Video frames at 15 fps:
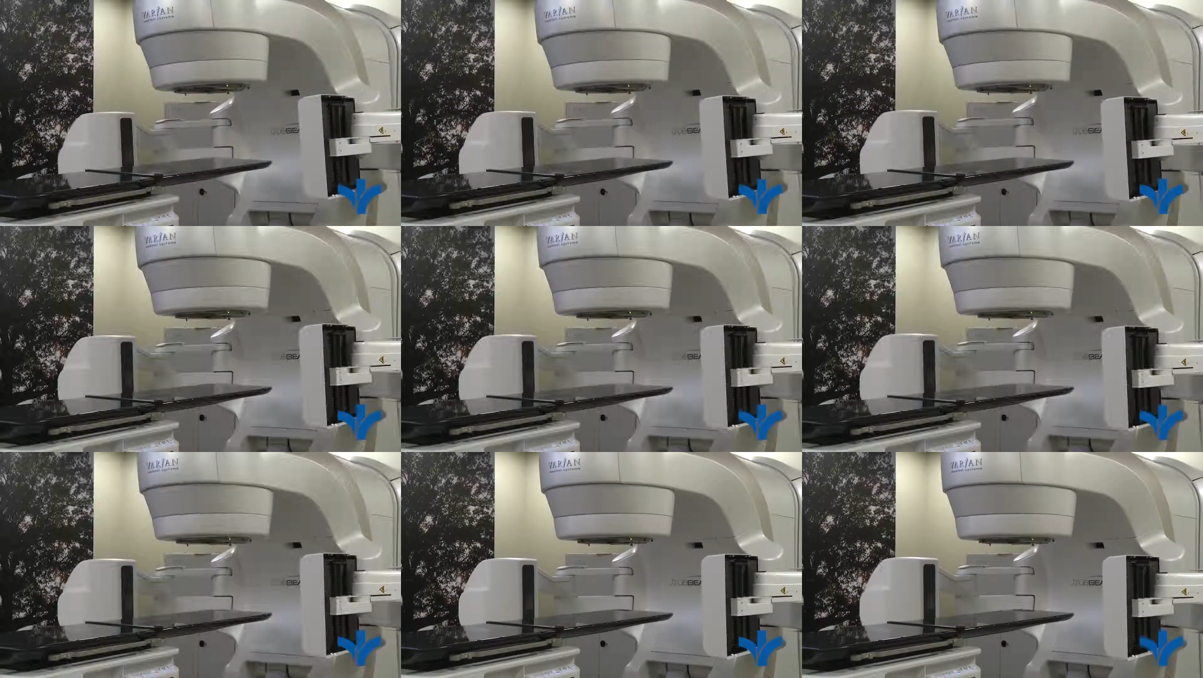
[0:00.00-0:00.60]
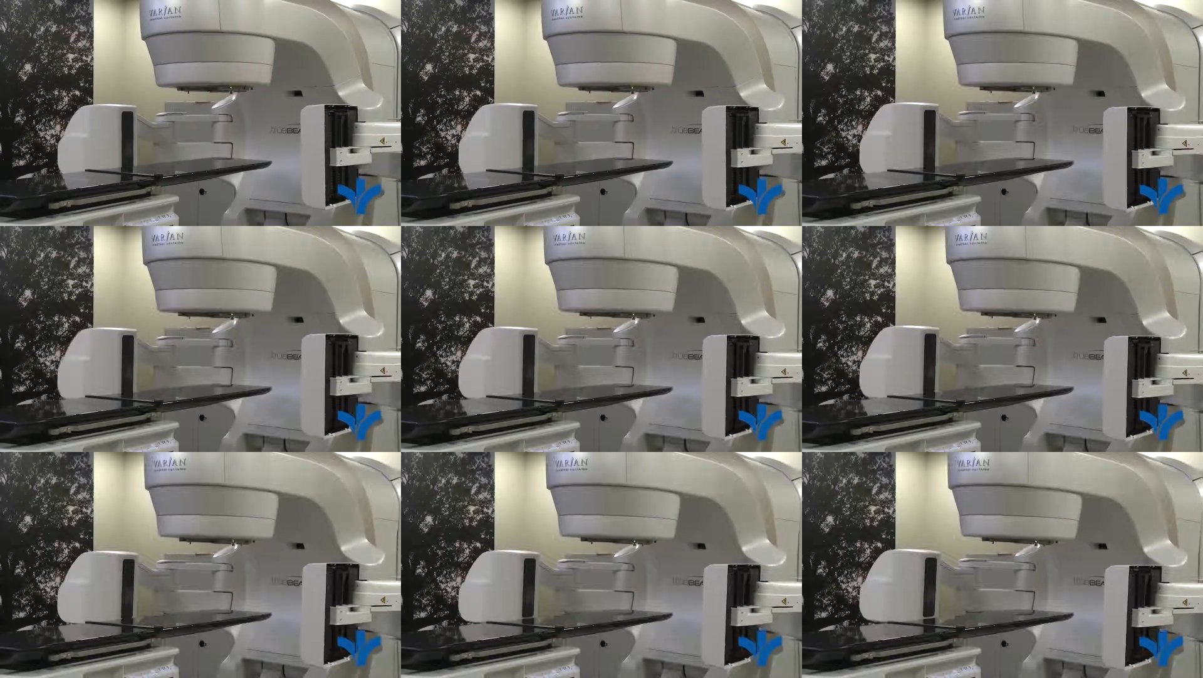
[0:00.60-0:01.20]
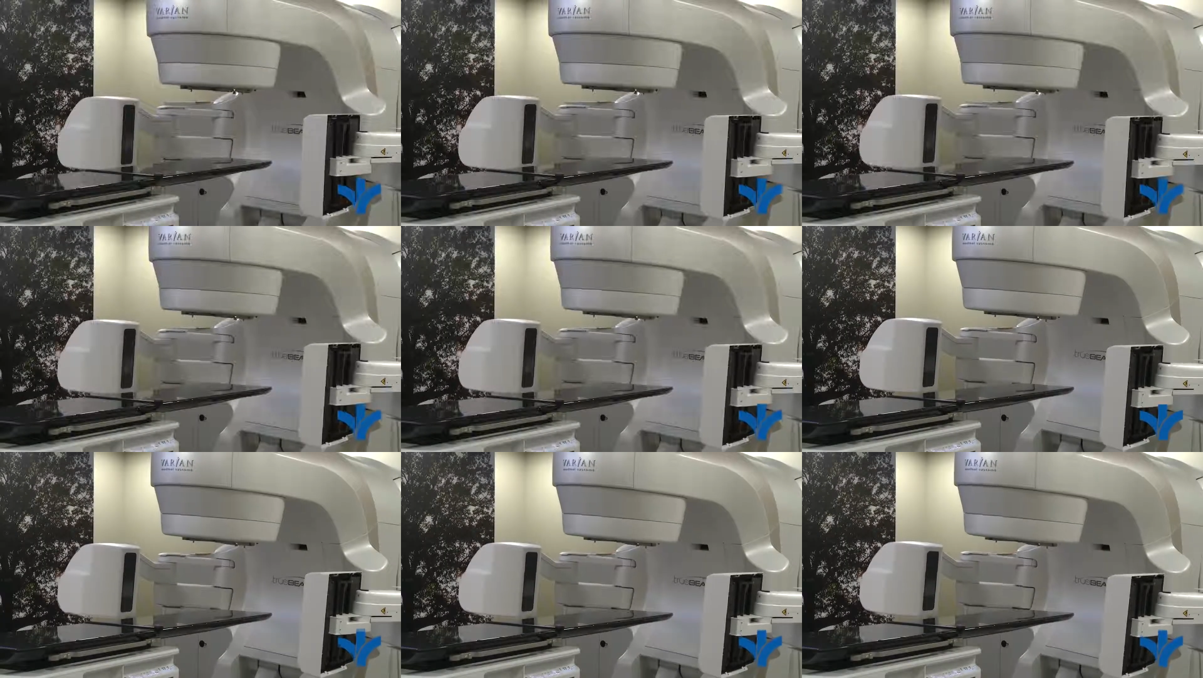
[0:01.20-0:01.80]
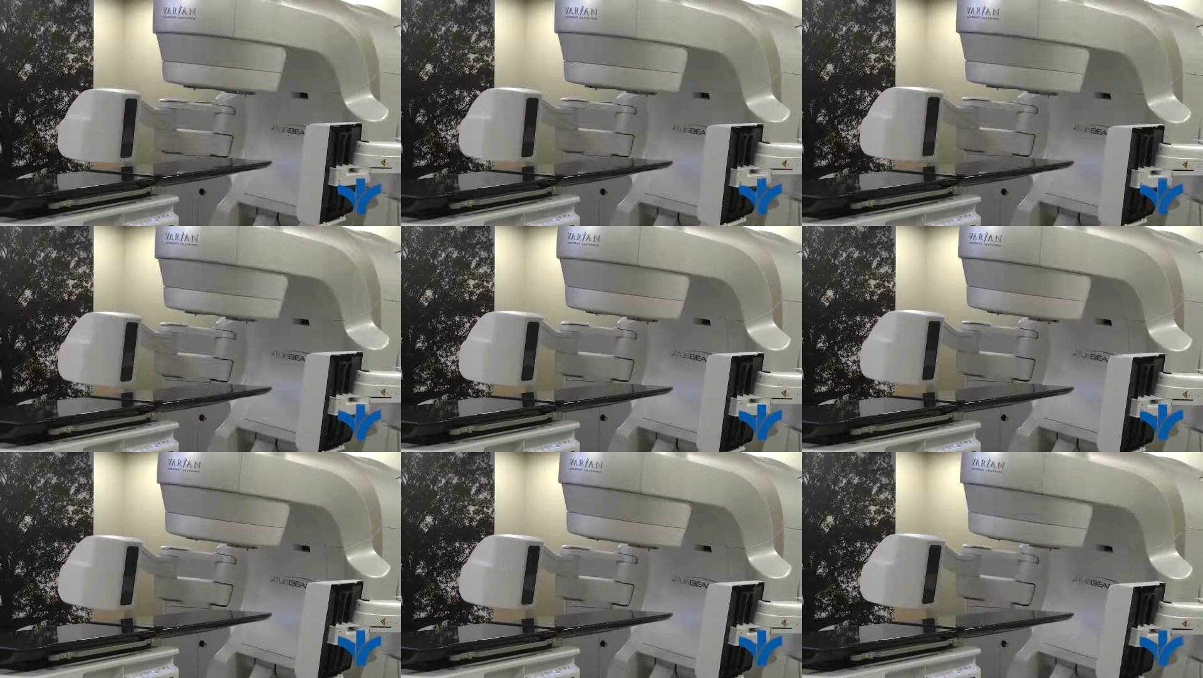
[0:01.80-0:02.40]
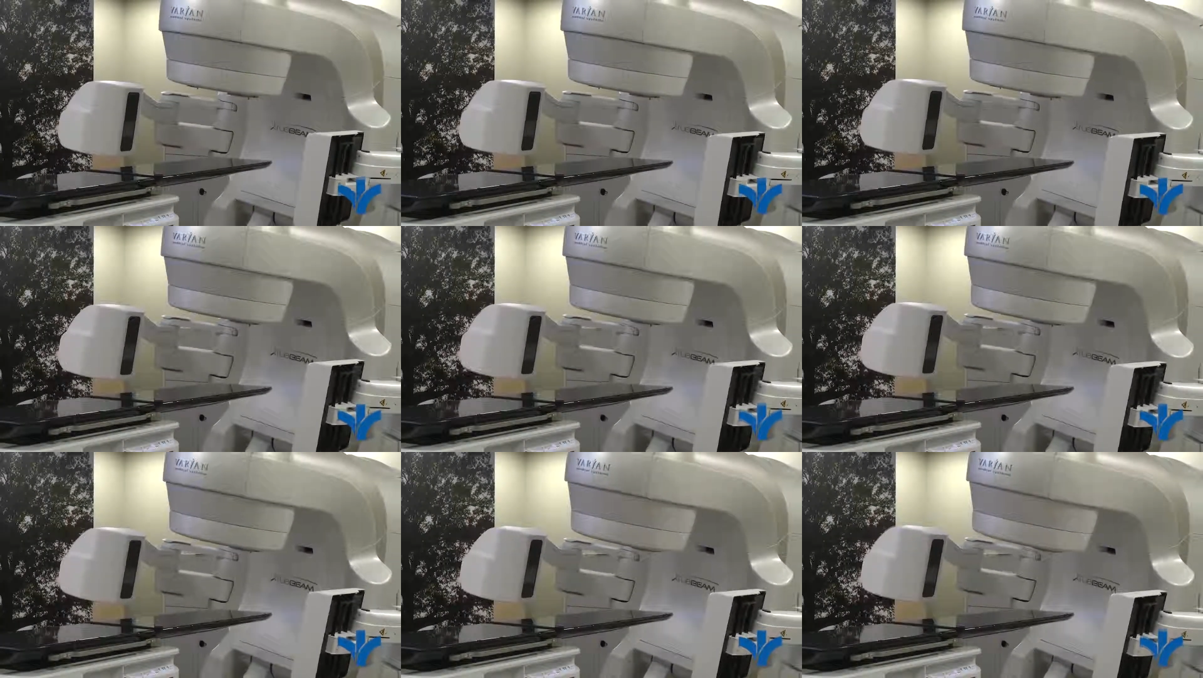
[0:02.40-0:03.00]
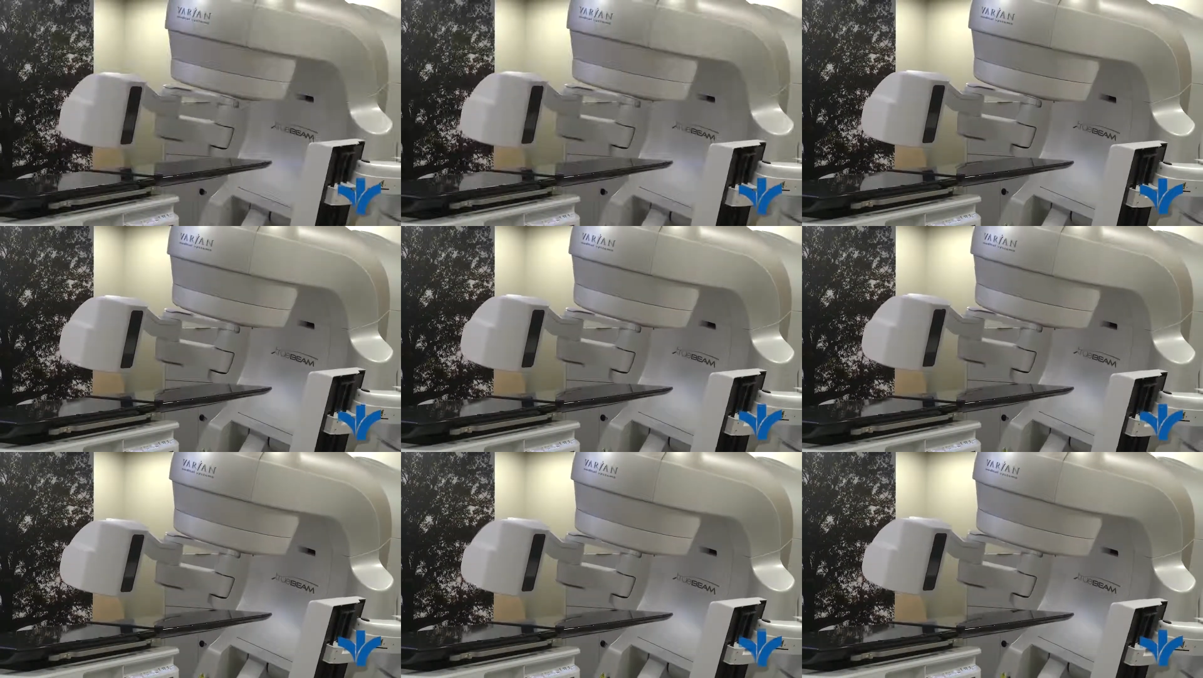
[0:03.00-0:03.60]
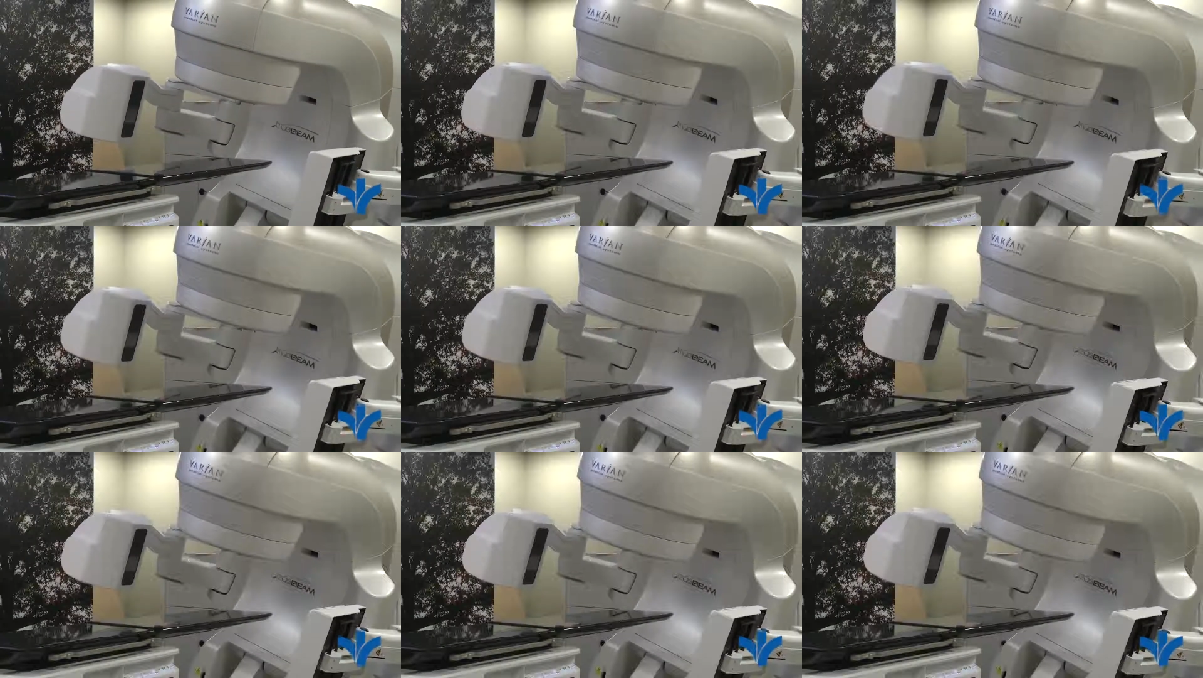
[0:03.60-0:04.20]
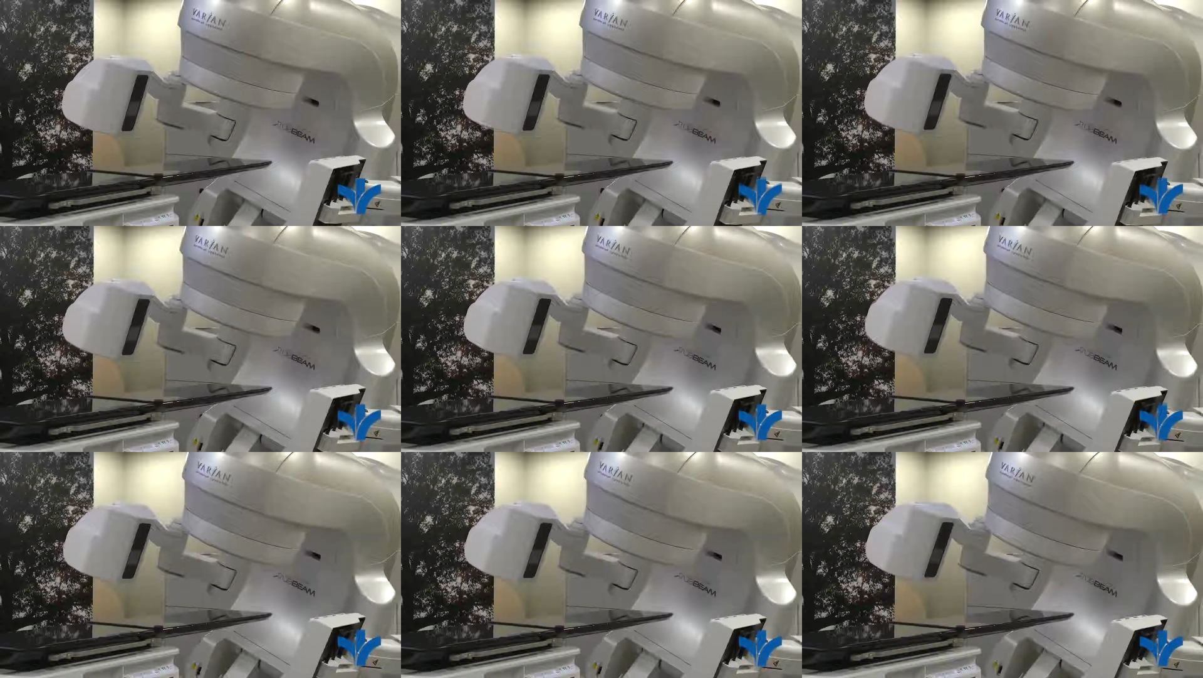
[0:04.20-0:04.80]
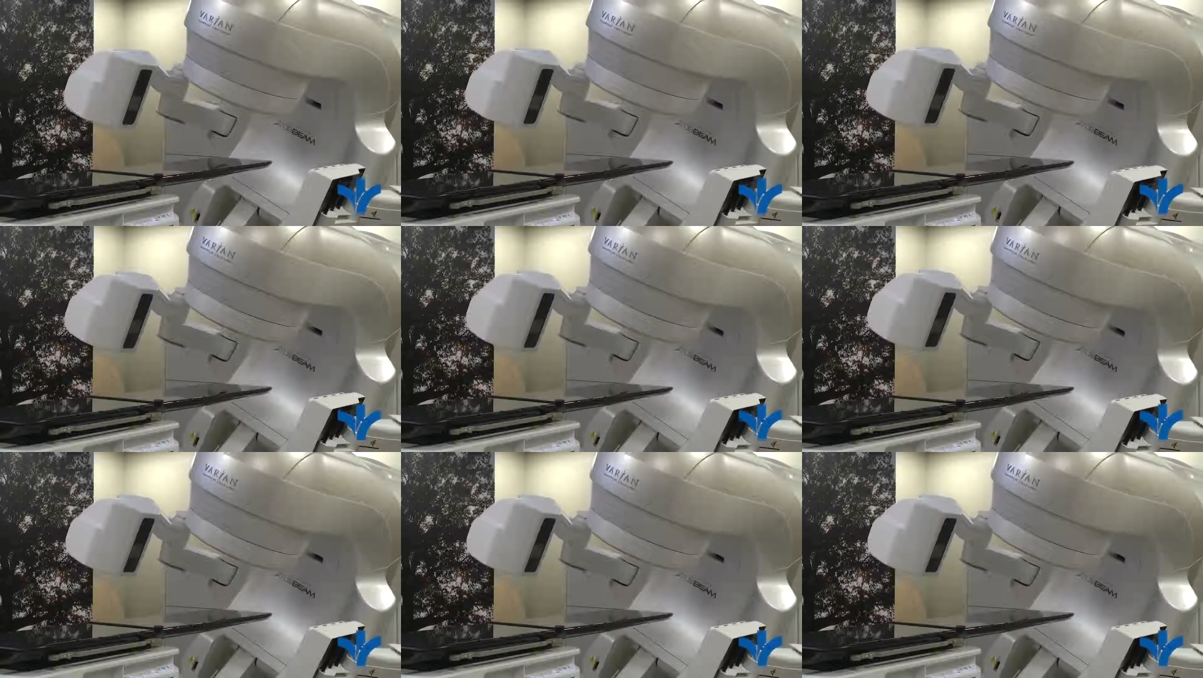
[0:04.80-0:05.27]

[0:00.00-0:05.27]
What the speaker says: [unreadable: no face in view]